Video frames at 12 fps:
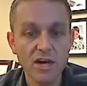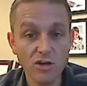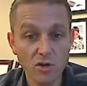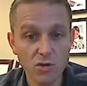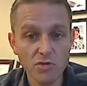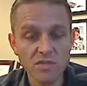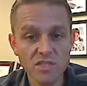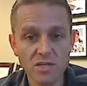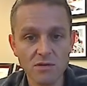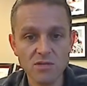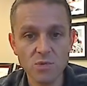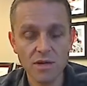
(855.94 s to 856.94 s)
group so you
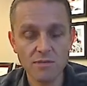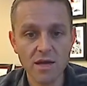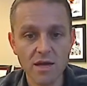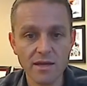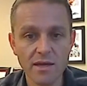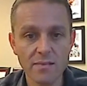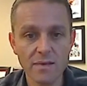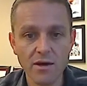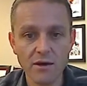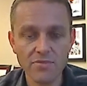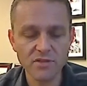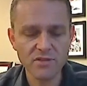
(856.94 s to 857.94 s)
know which one I'm talking
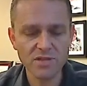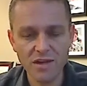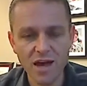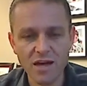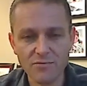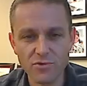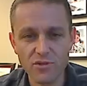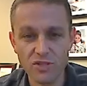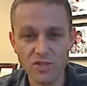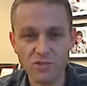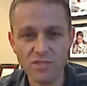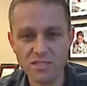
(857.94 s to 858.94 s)
about. There's a lot of really
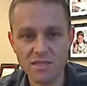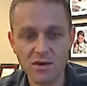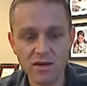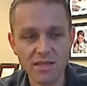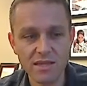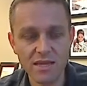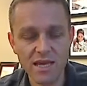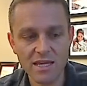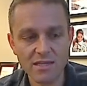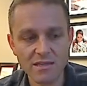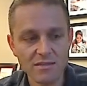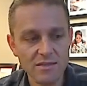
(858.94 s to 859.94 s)
good ones now,
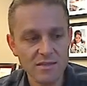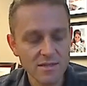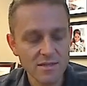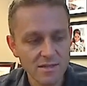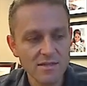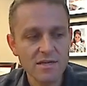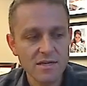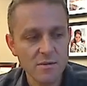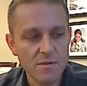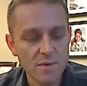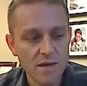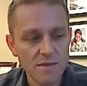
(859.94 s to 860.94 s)
and
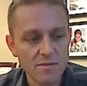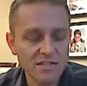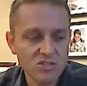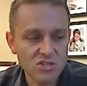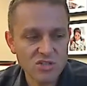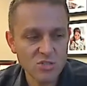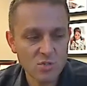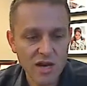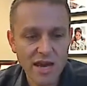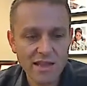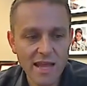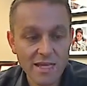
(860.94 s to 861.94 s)
that's just the one
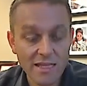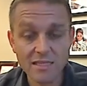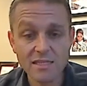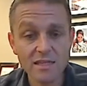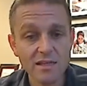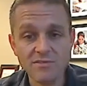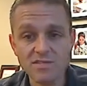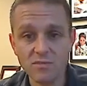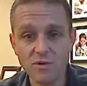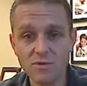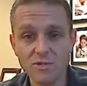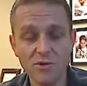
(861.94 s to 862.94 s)
I like. Lisa loves the
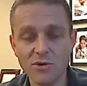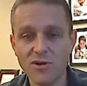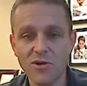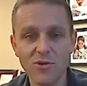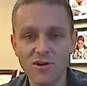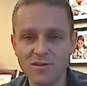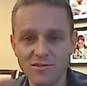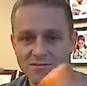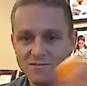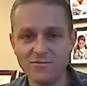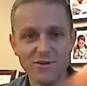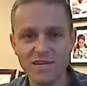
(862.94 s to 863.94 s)
one with Tony Horton
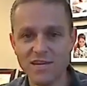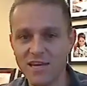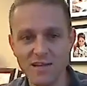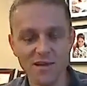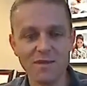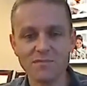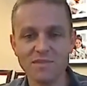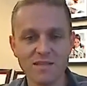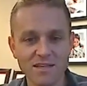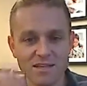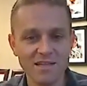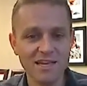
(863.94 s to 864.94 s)
ringing up
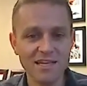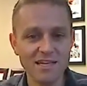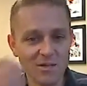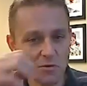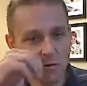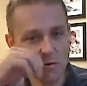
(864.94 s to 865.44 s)
the lady at the door.